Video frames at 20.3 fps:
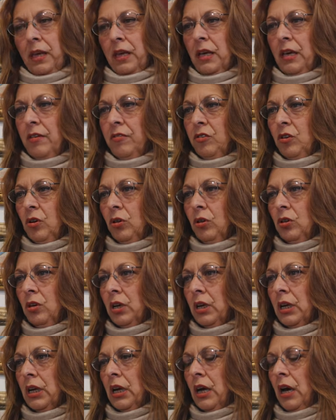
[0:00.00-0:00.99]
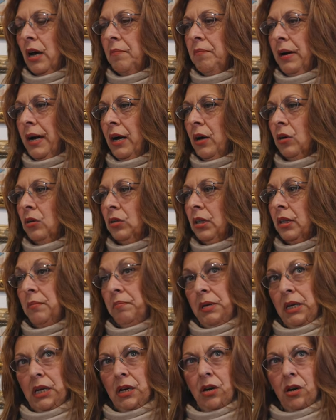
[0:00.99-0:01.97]
if you're learning about the
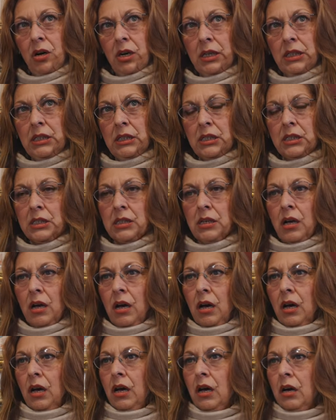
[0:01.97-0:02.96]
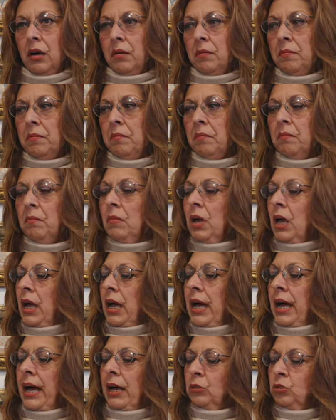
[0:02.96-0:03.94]
media arts,
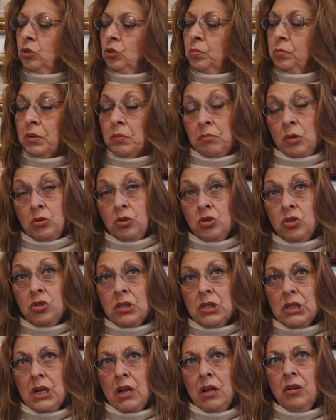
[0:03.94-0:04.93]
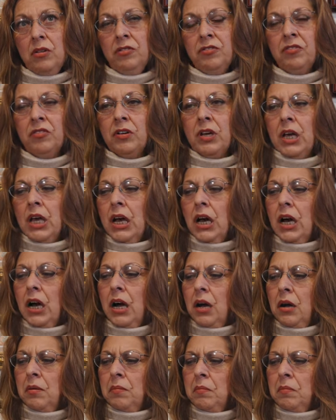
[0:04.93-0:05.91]
how to promote yourself,
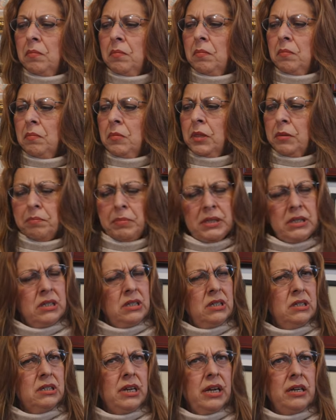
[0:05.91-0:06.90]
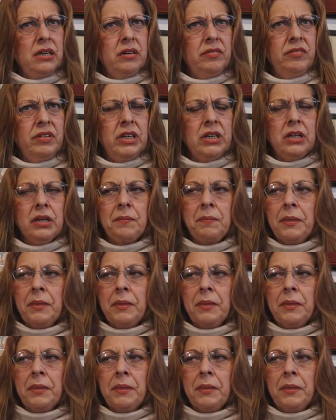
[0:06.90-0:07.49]
the business end of it.